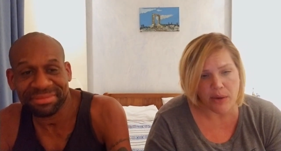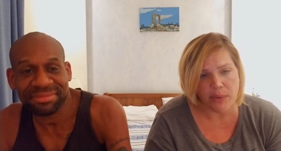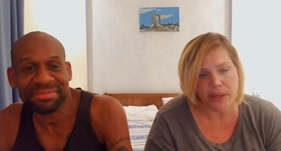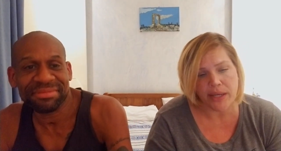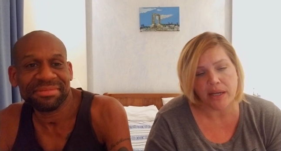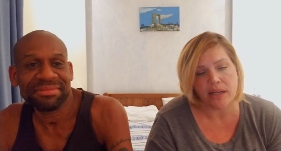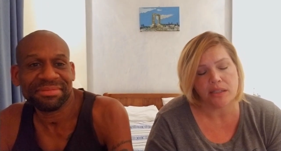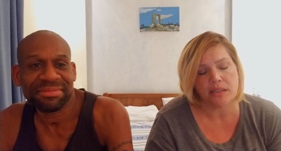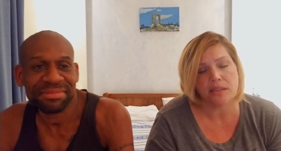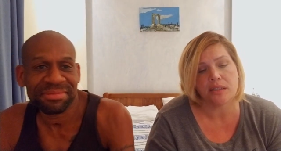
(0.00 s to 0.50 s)
Speaker 1: way
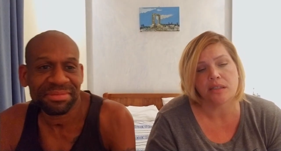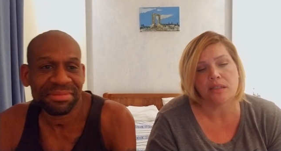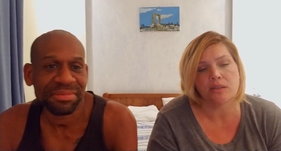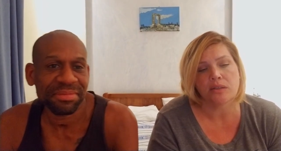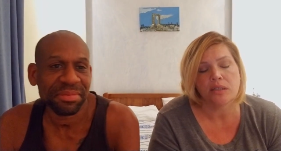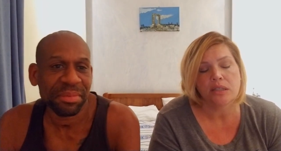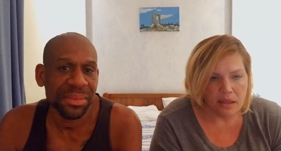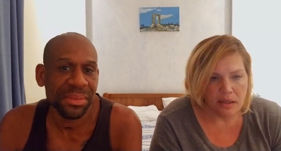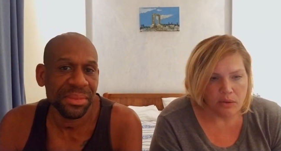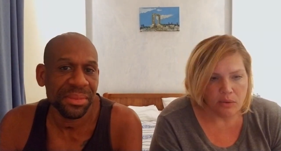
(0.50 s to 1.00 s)

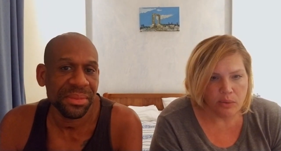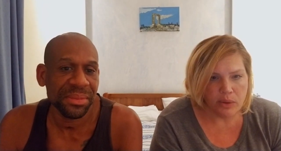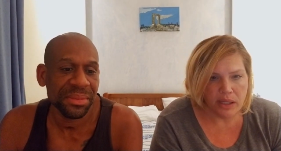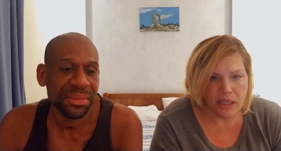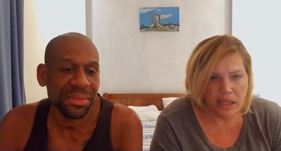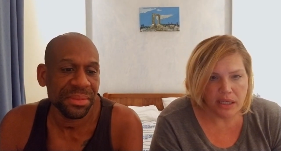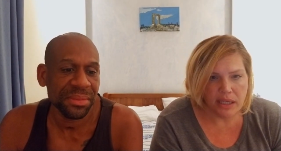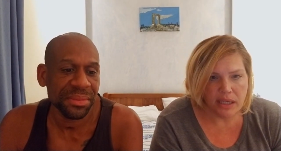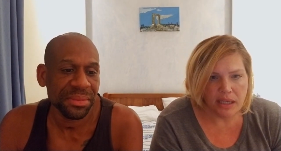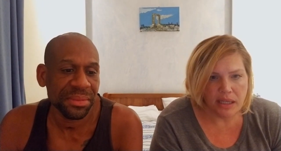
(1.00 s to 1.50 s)
also.
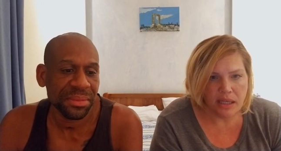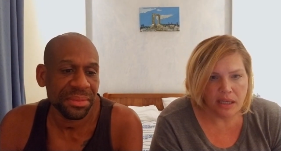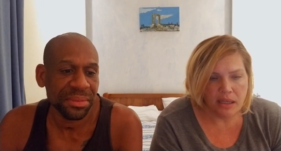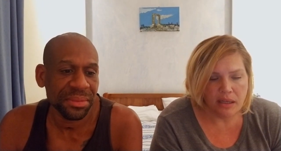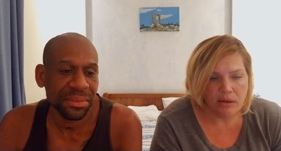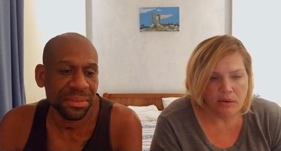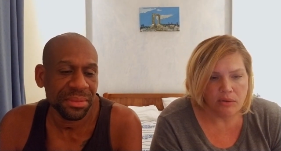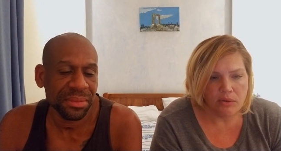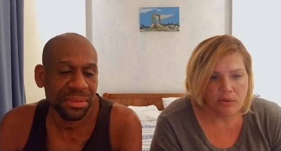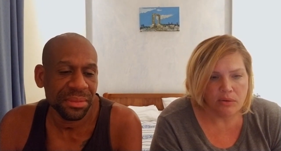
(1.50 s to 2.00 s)
We
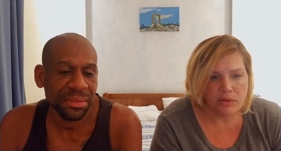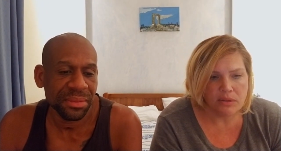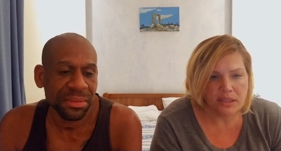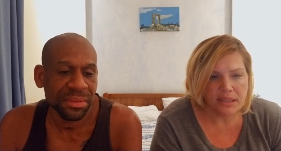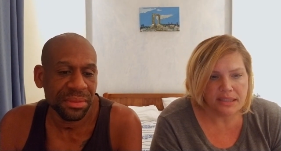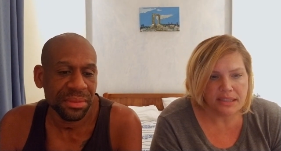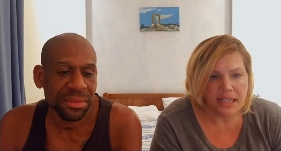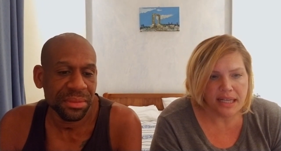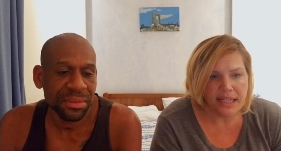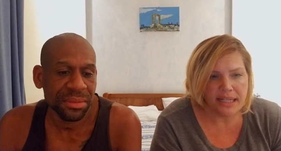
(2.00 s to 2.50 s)

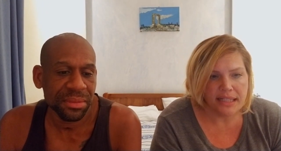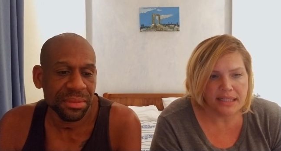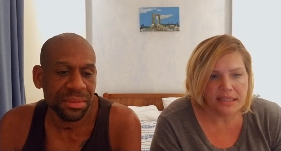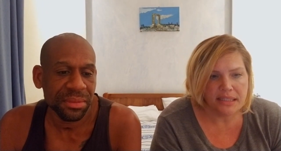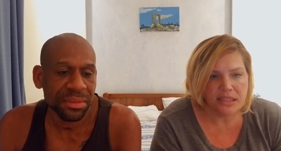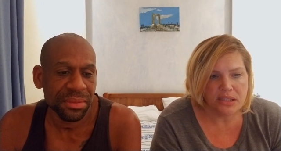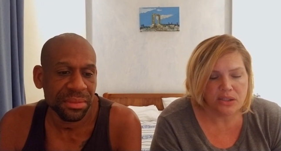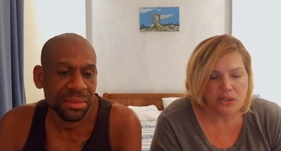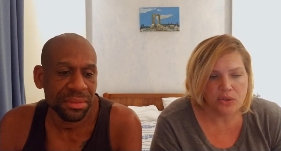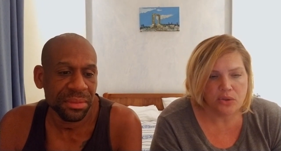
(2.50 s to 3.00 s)
decided
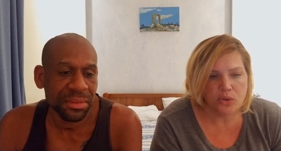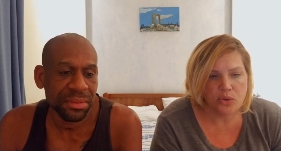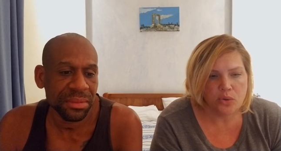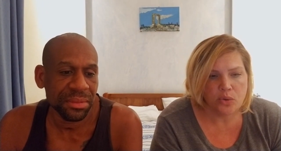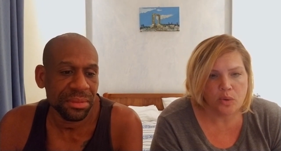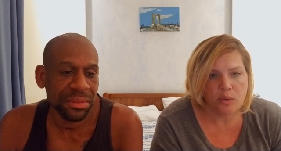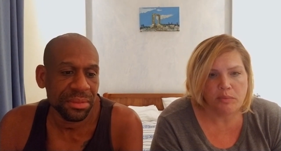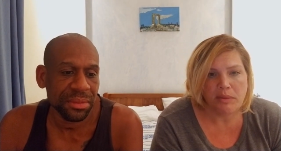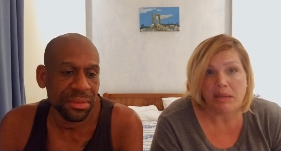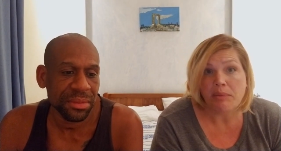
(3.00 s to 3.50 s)

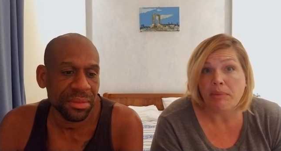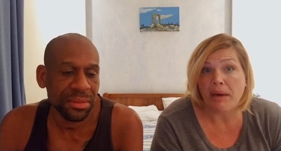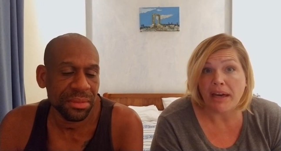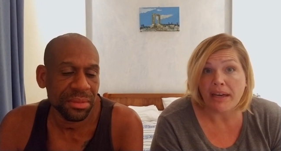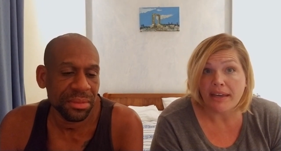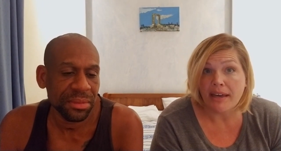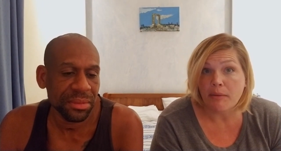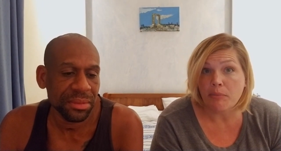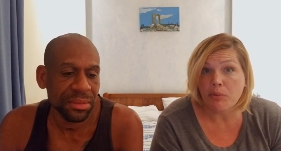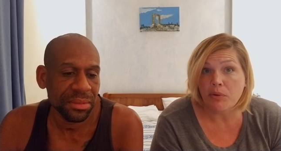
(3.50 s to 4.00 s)
to meet
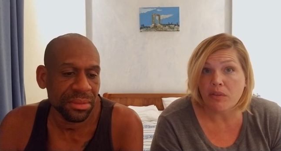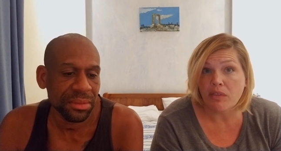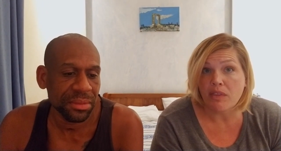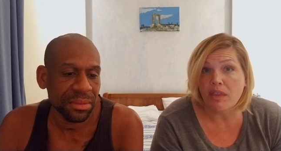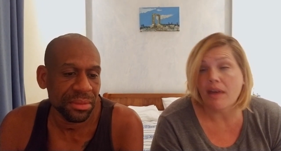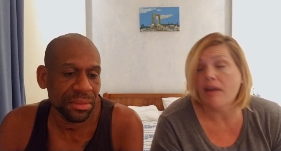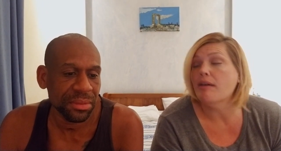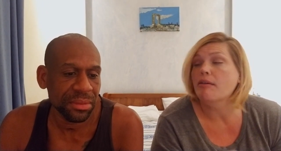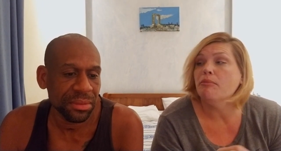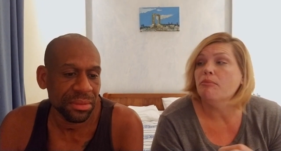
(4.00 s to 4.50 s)
back up with
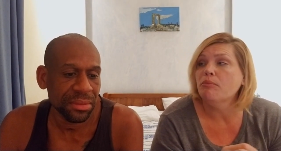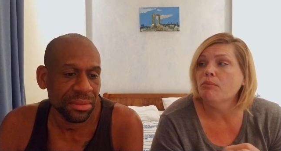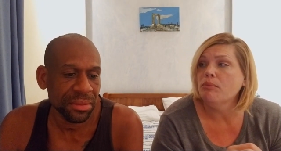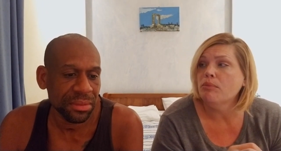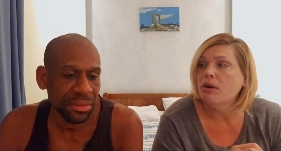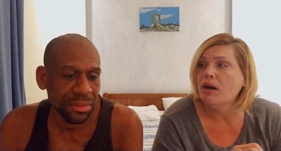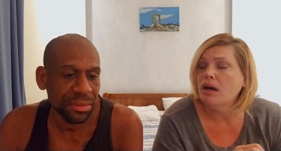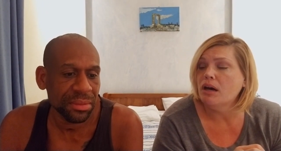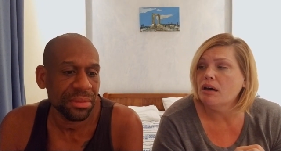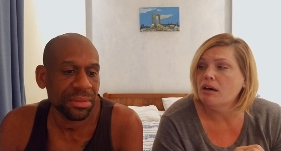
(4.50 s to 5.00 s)

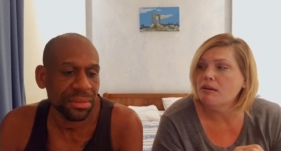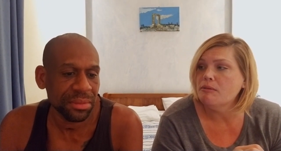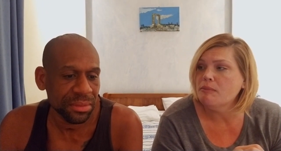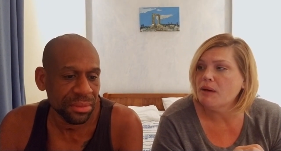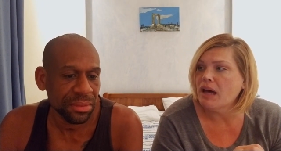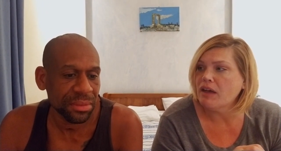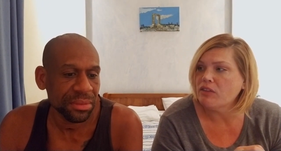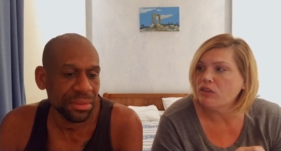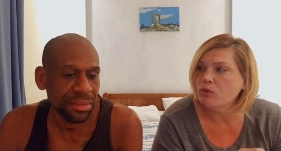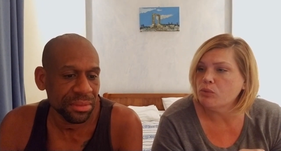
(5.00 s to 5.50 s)
them um, at the